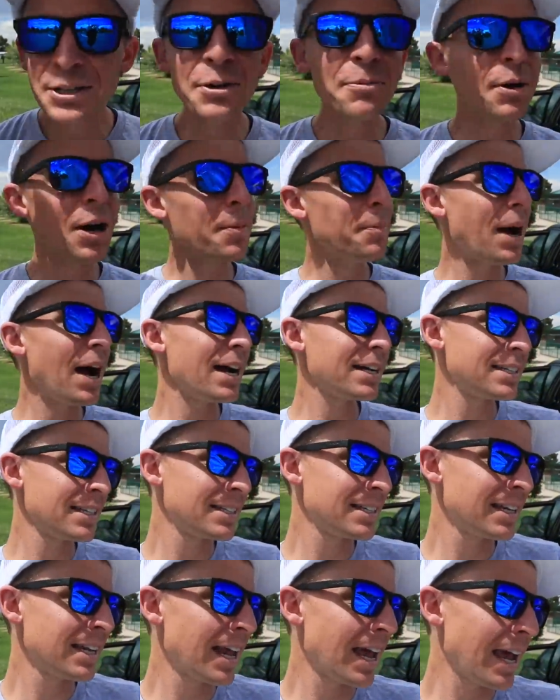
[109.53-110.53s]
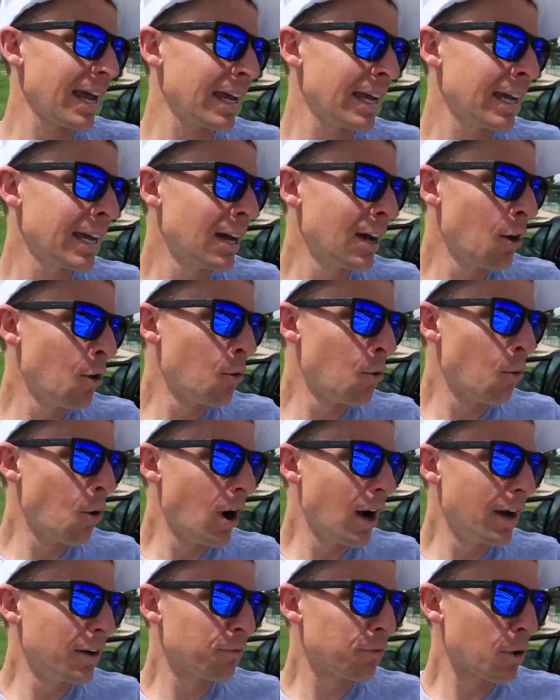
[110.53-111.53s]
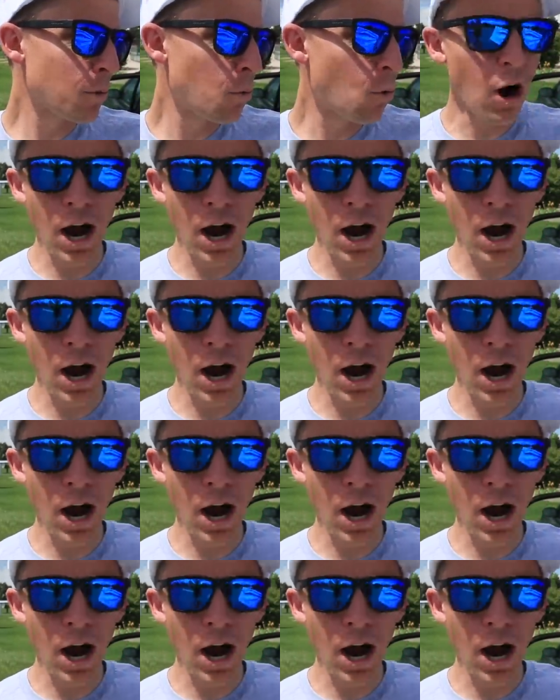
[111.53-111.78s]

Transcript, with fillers: two more boxes today. One from